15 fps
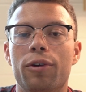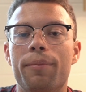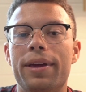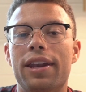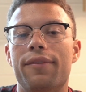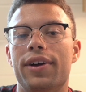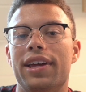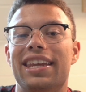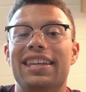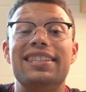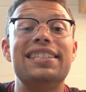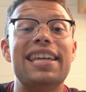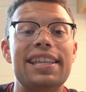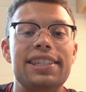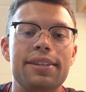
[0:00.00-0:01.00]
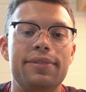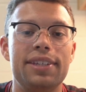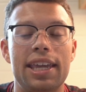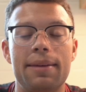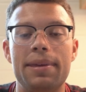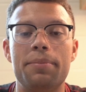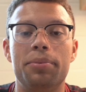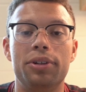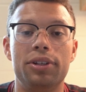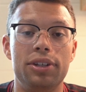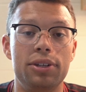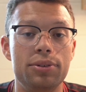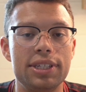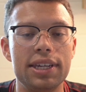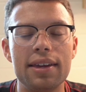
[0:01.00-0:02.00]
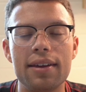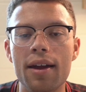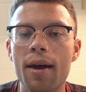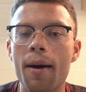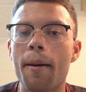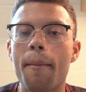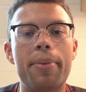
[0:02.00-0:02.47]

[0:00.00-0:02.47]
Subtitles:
little bit of an incentive to get people to use it.